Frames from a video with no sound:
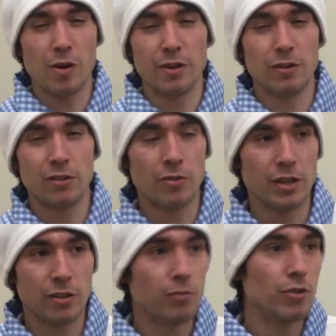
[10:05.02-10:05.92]
where you're
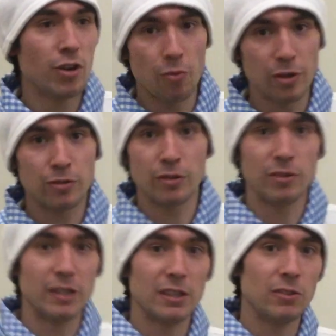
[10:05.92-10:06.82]
going. You know what you're
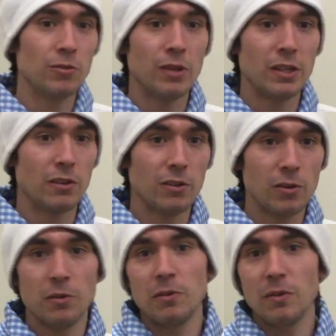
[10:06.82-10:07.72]
going to do, and you
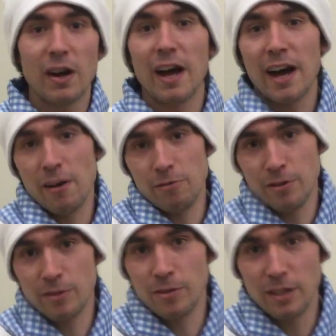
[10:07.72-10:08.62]
know how
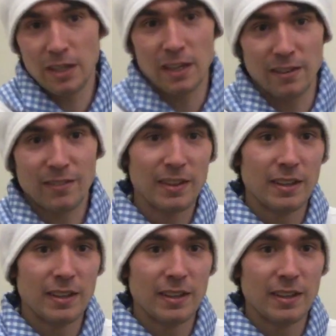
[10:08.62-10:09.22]
you're going to get it.